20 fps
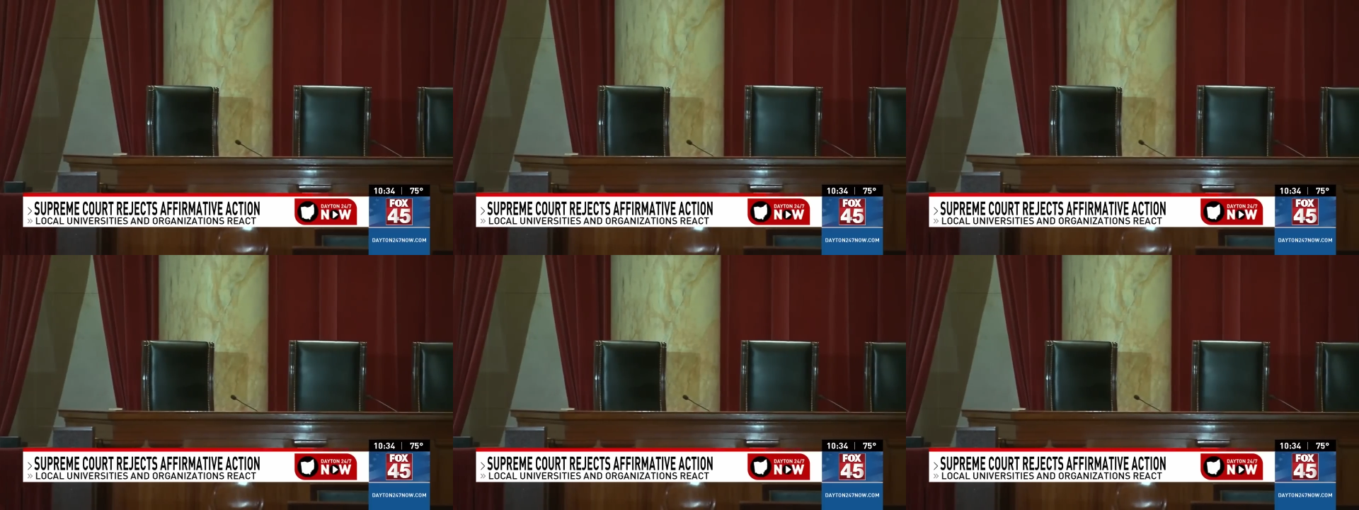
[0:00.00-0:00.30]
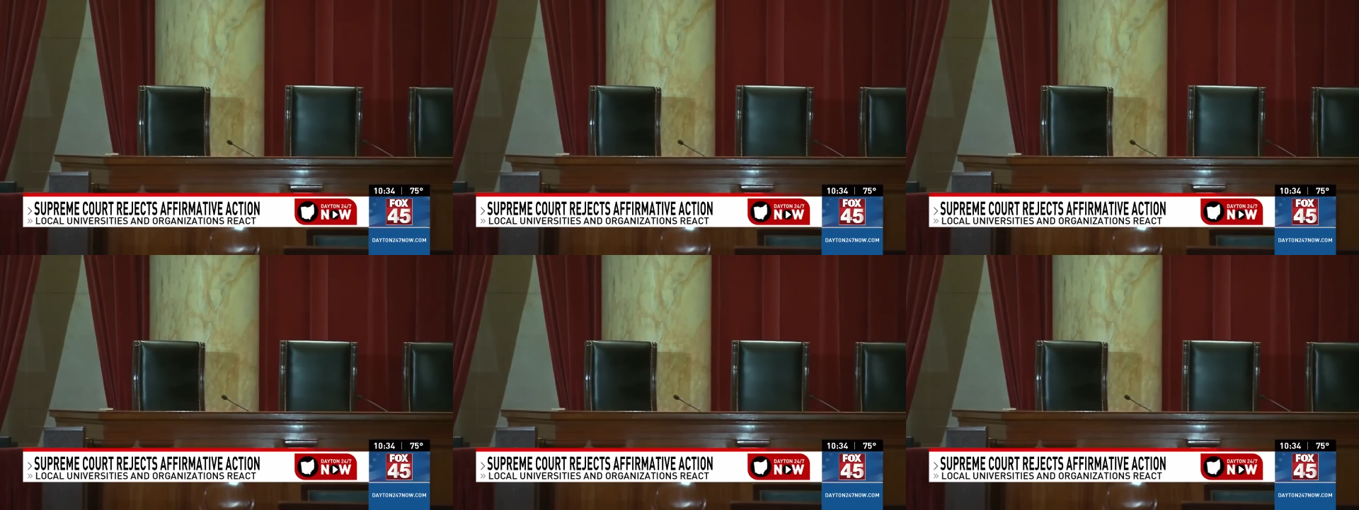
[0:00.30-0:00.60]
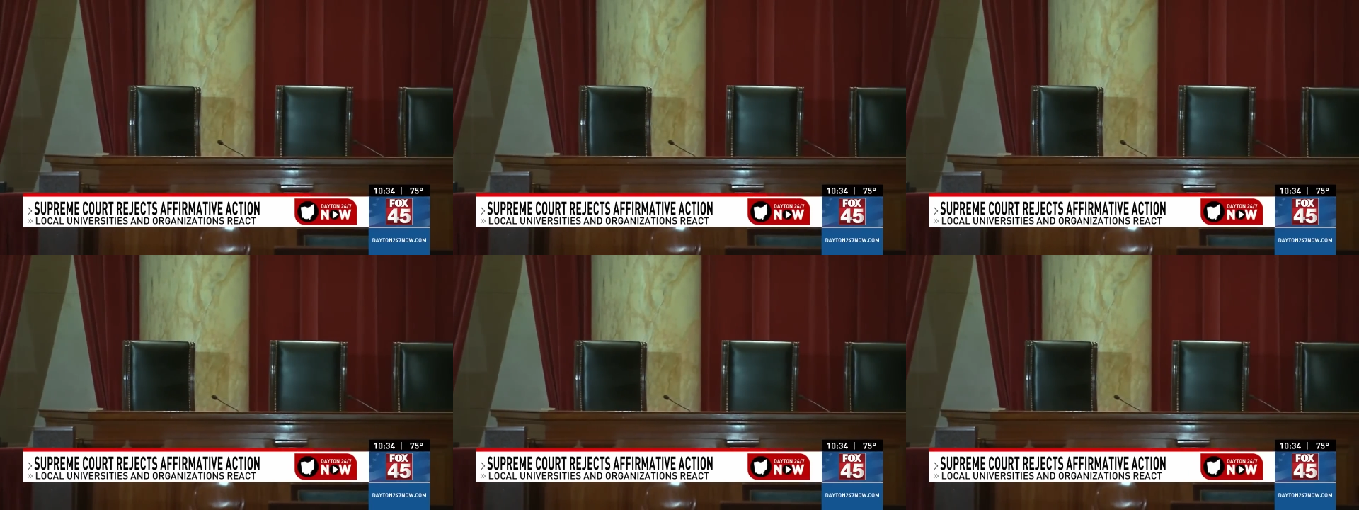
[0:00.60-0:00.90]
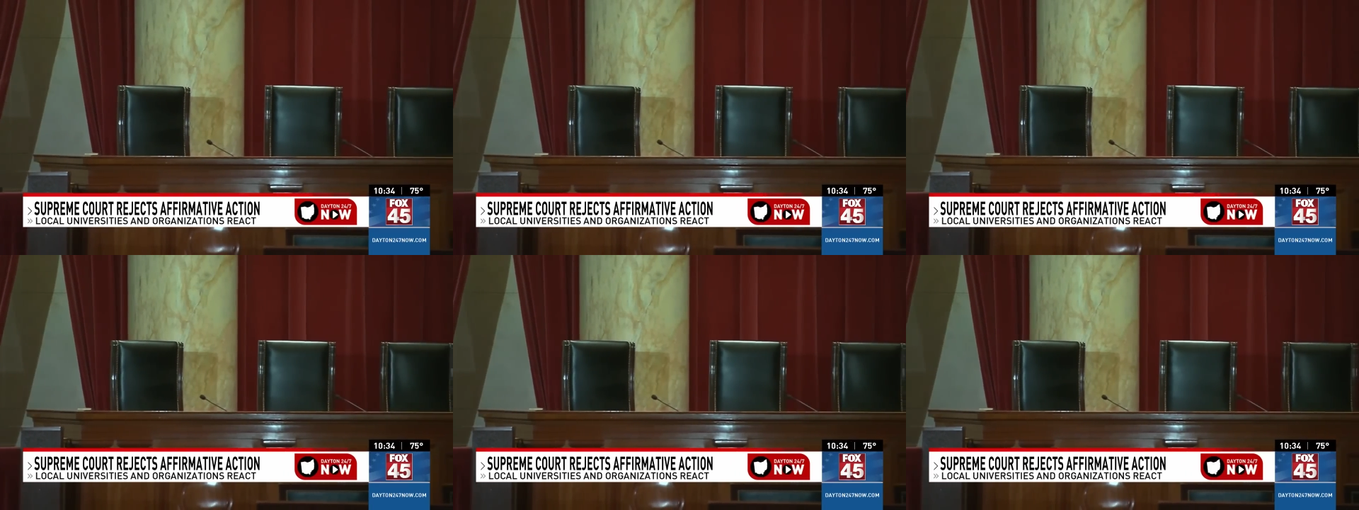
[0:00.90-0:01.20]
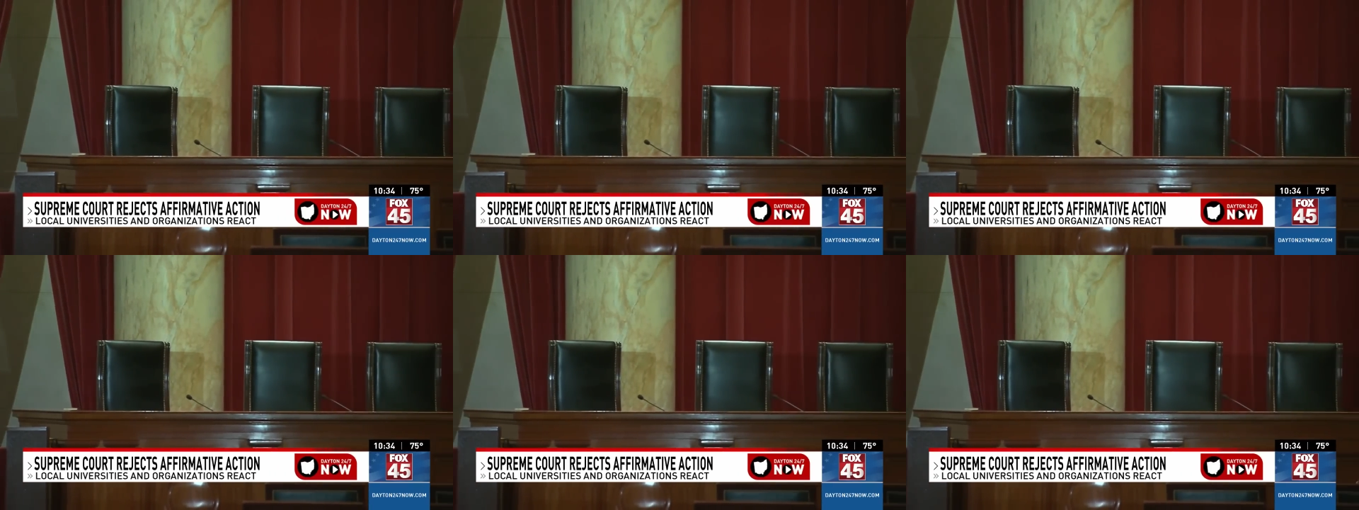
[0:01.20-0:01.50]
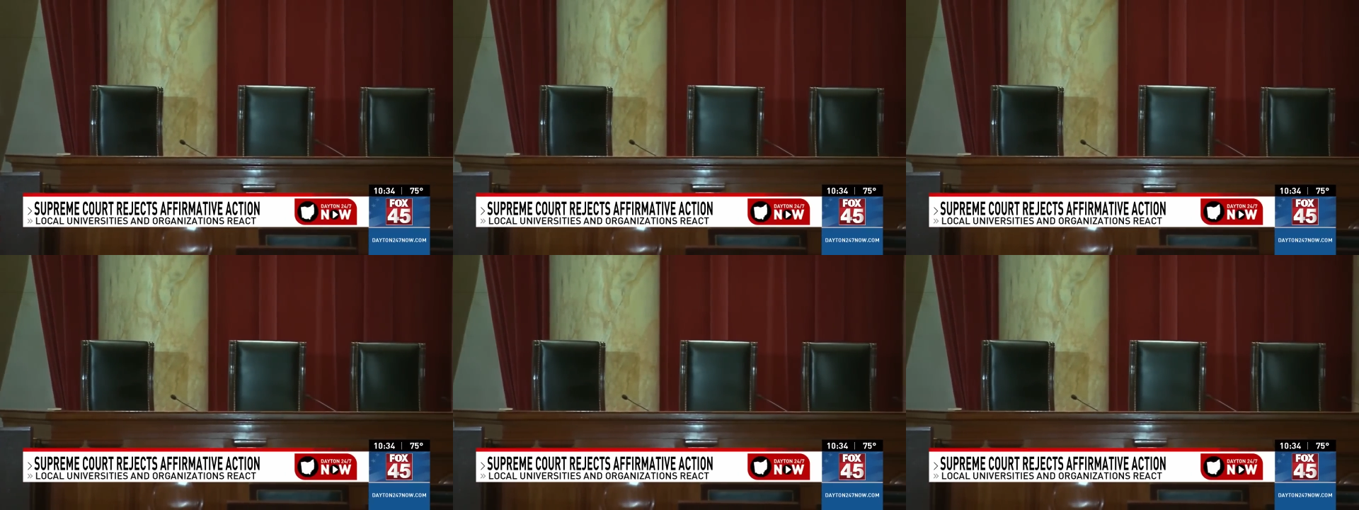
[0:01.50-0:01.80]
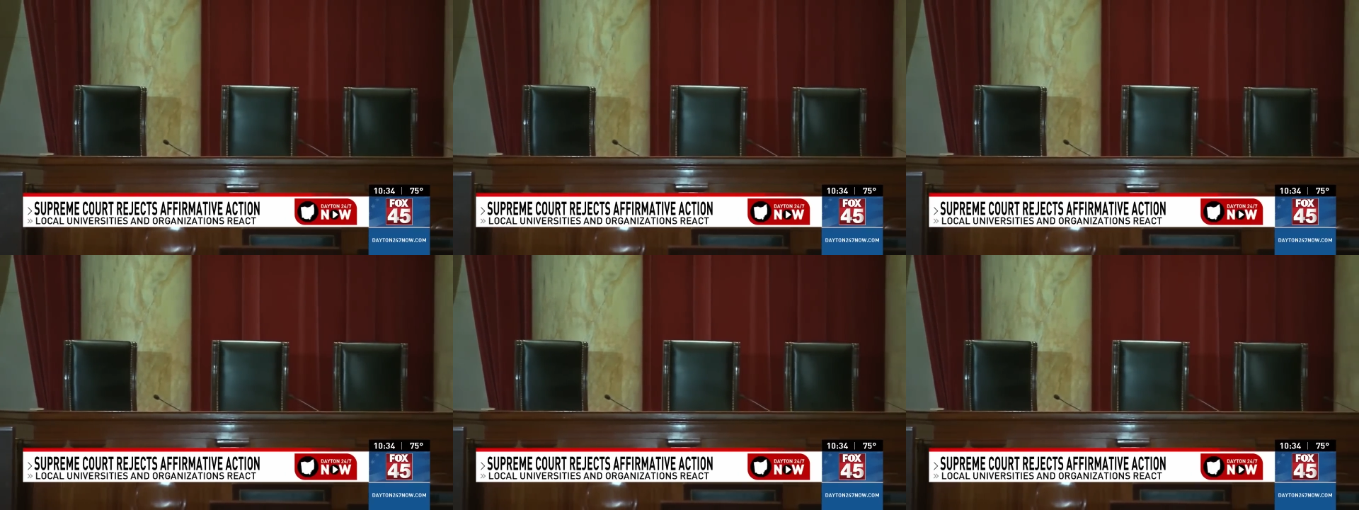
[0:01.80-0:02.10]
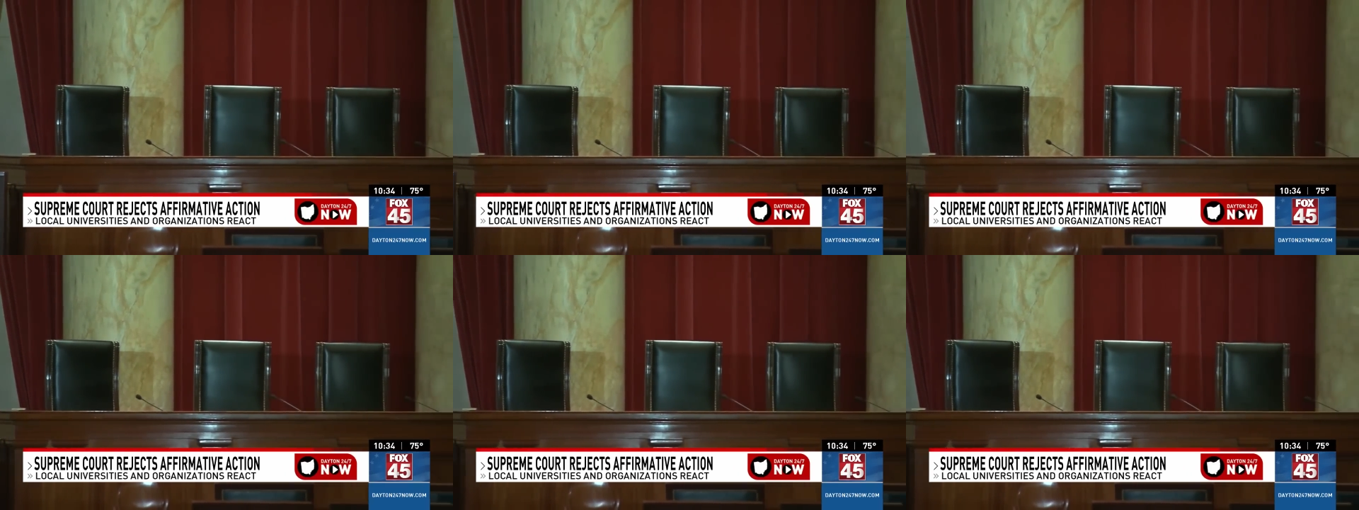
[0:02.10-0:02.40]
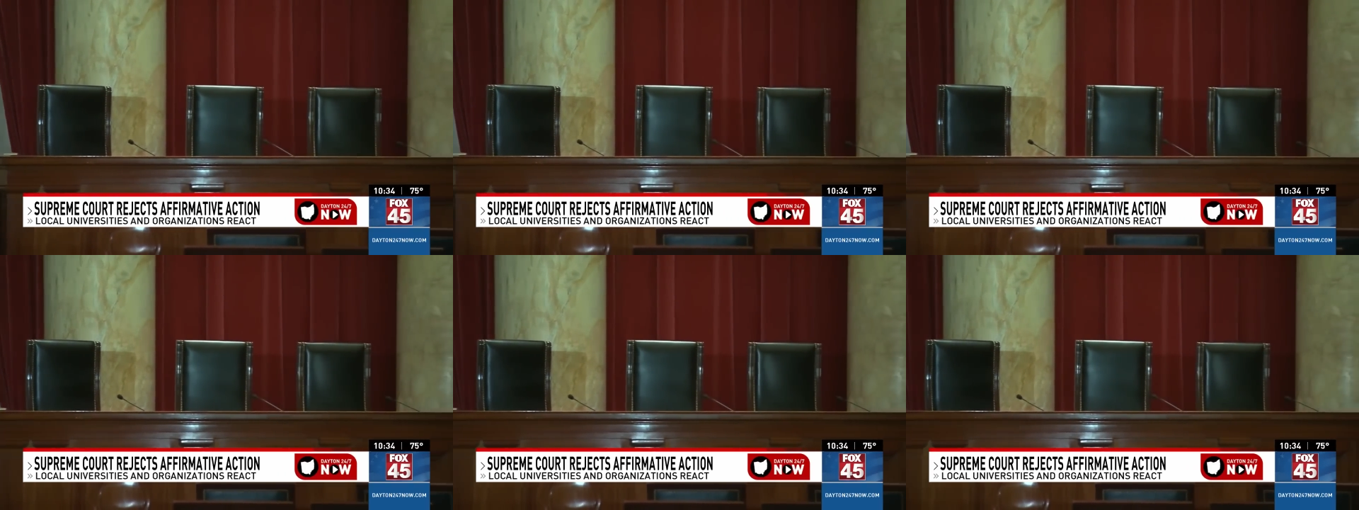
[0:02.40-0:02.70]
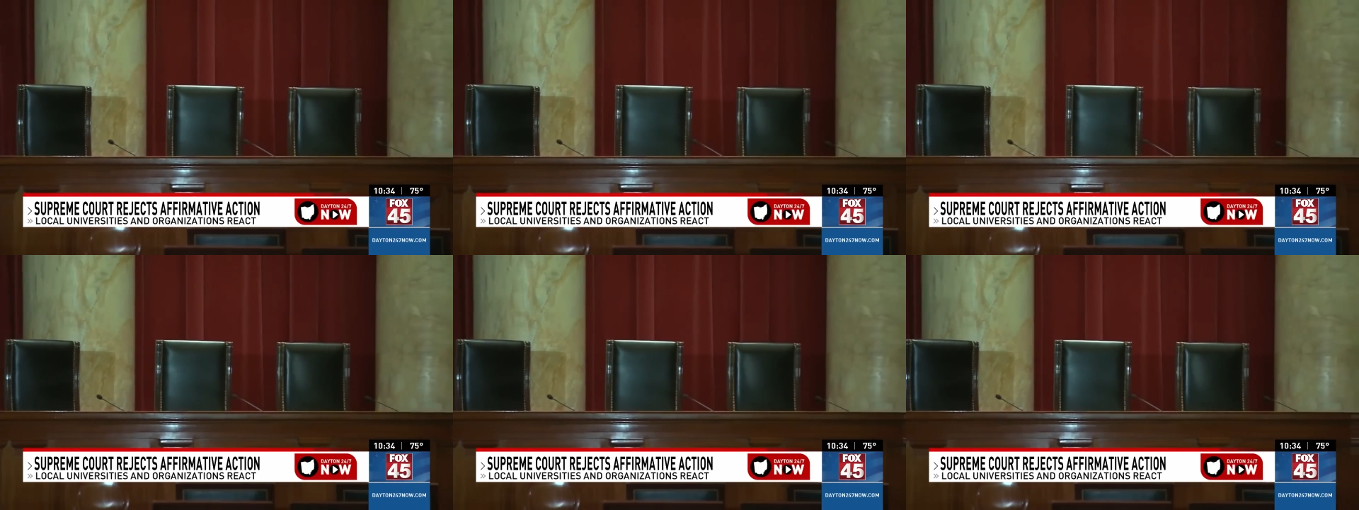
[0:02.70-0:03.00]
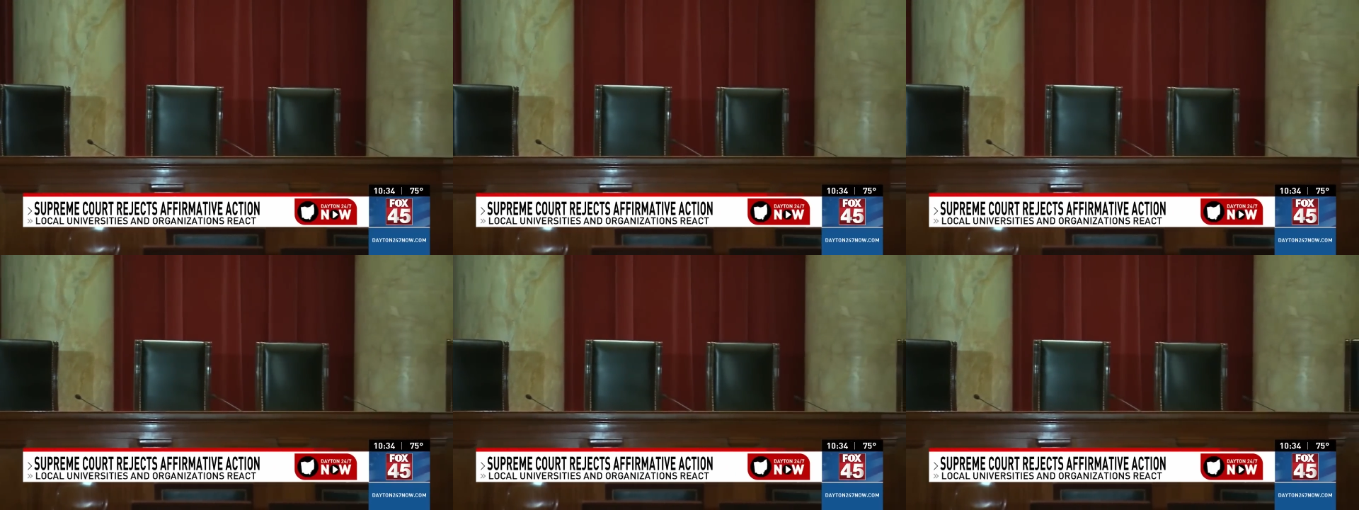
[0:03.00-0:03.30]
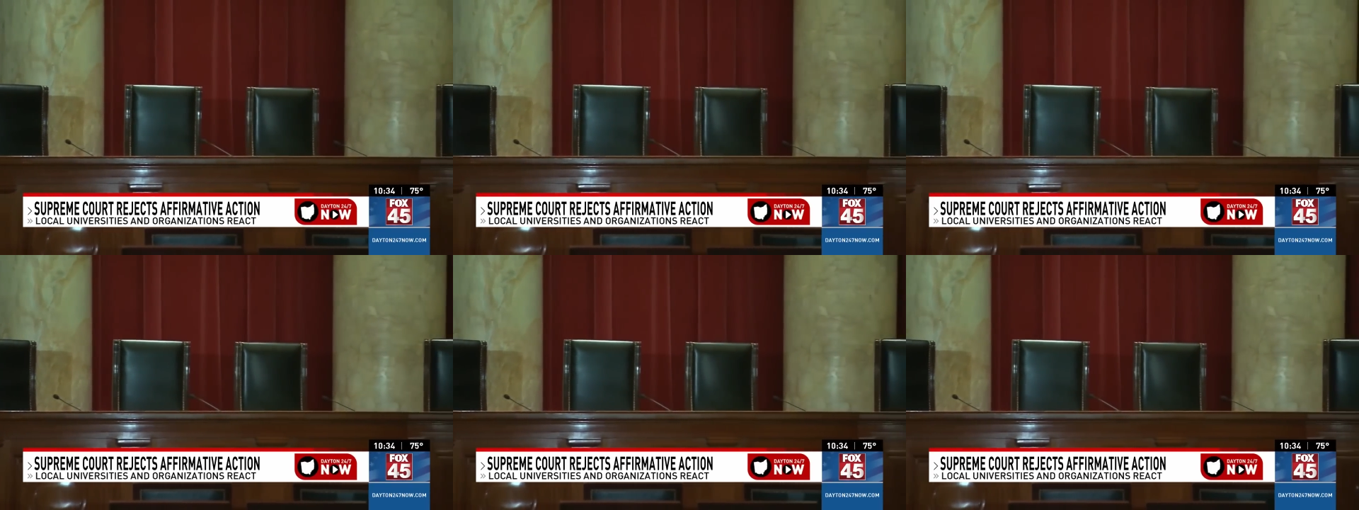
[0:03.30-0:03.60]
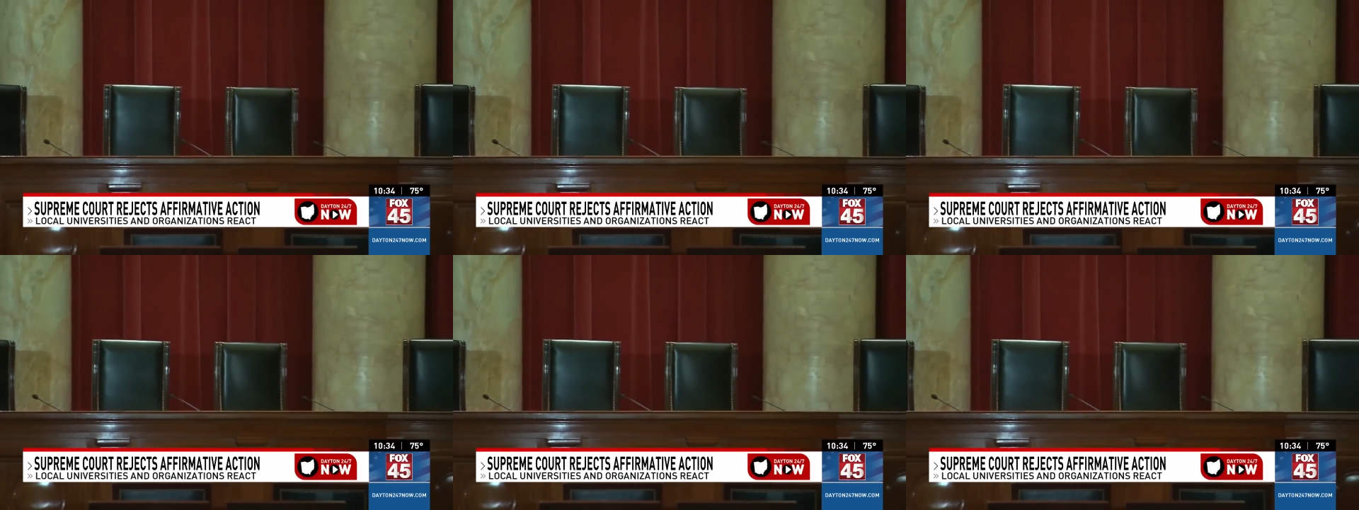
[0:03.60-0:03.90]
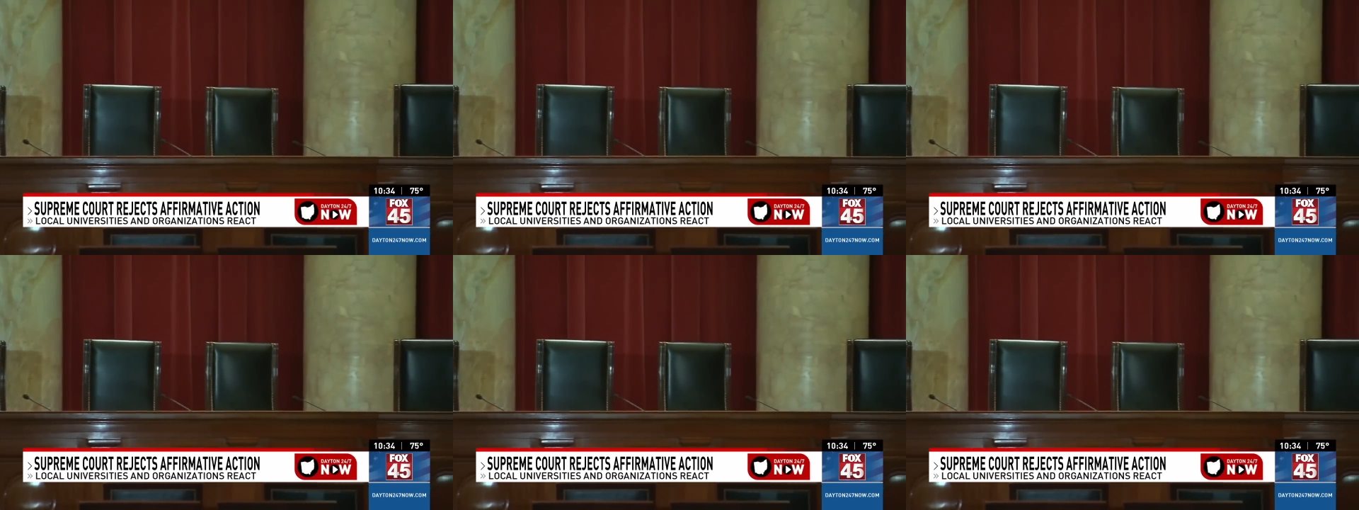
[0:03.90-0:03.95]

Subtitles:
Nobody's mouth can be seen.